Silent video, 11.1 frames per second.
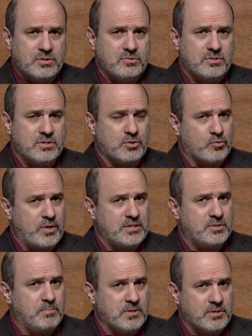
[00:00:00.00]
who's a
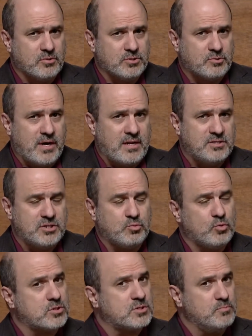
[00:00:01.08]
great political strategist,
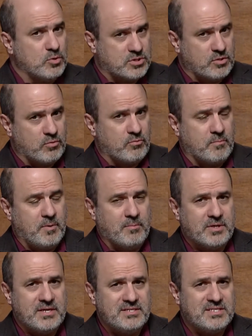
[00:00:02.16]
works mostly with
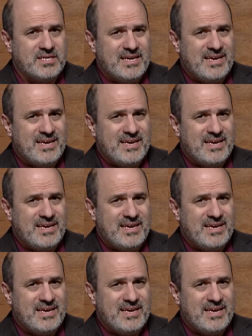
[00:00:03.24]
Republicans.